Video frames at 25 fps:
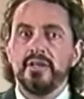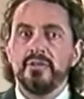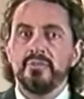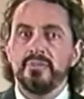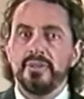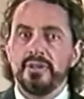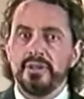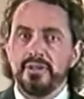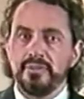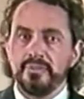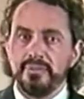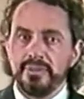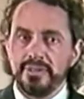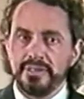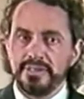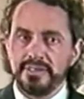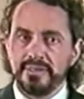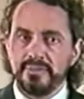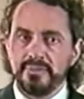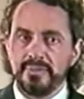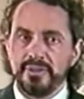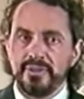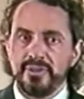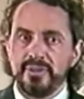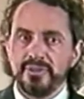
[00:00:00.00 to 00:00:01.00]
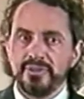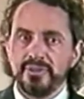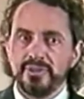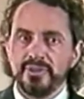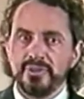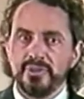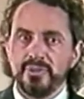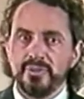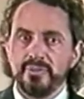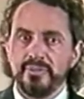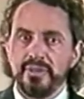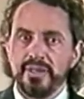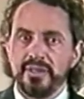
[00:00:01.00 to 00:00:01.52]
but
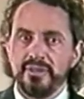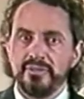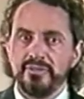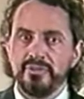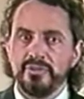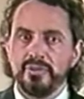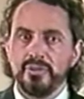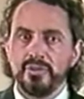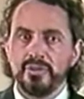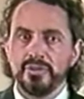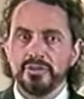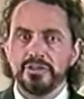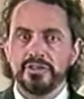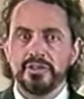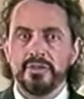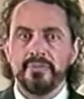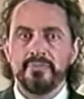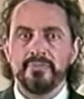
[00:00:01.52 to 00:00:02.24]
epistemological metaphors